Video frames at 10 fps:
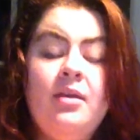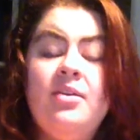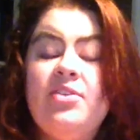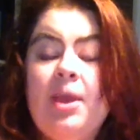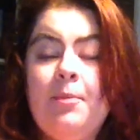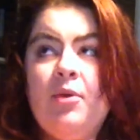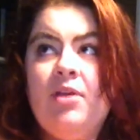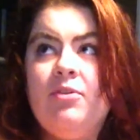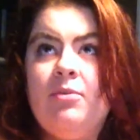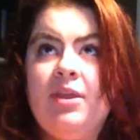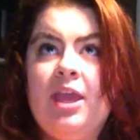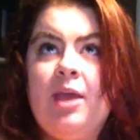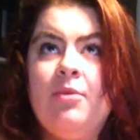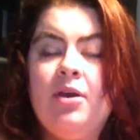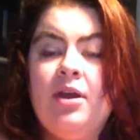separate from the
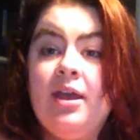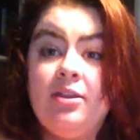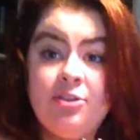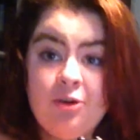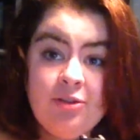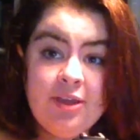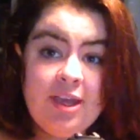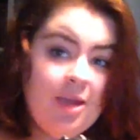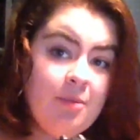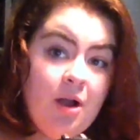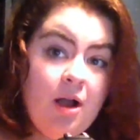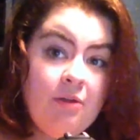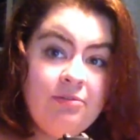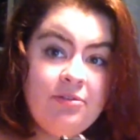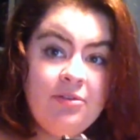camera and turn the camera
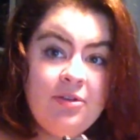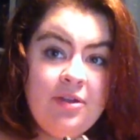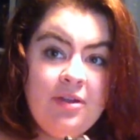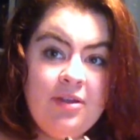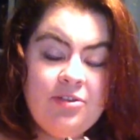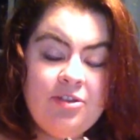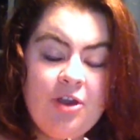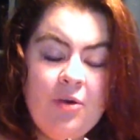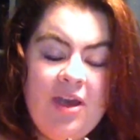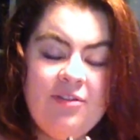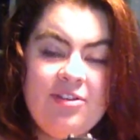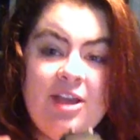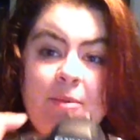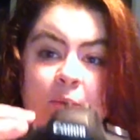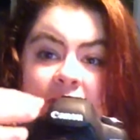off. So every
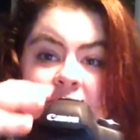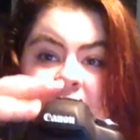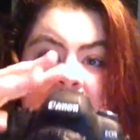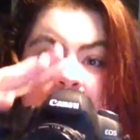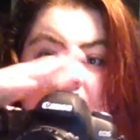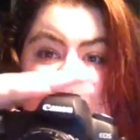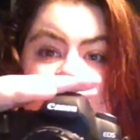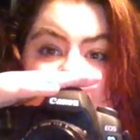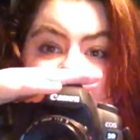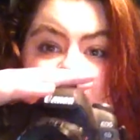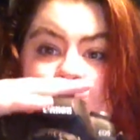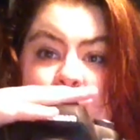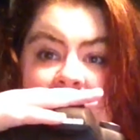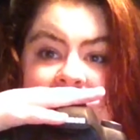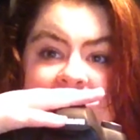time I wanted to take a picture, I would have to
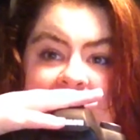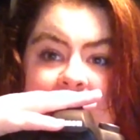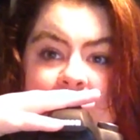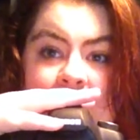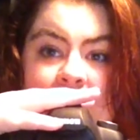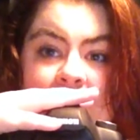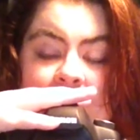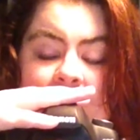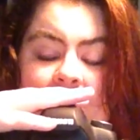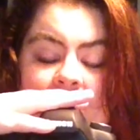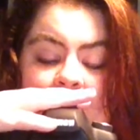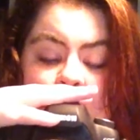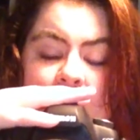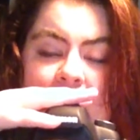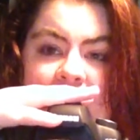press down and
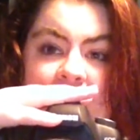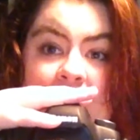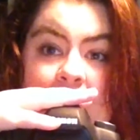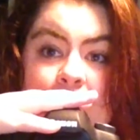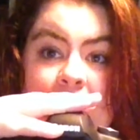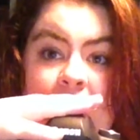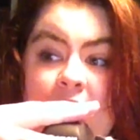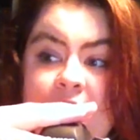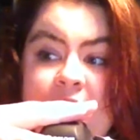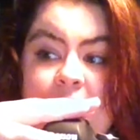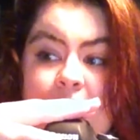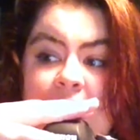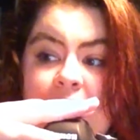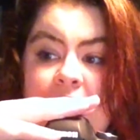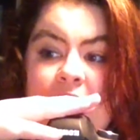compress the camera onto the
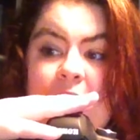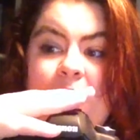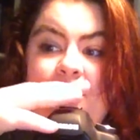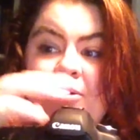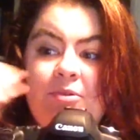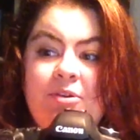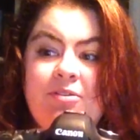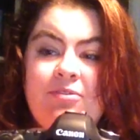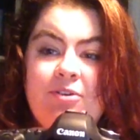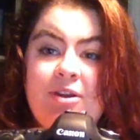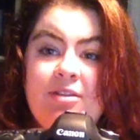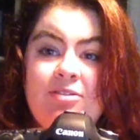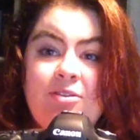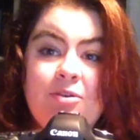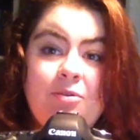battery grip in order for it
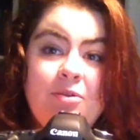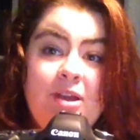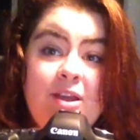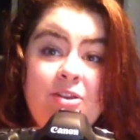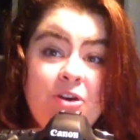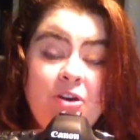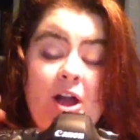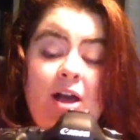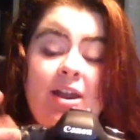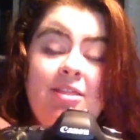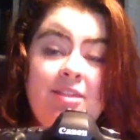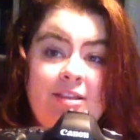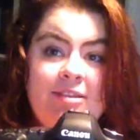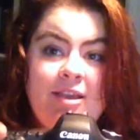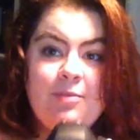to turn on and then
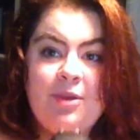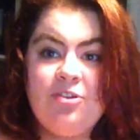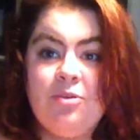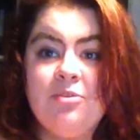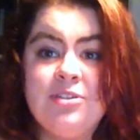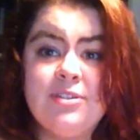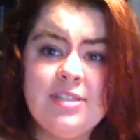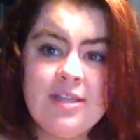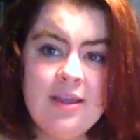take the picture, which is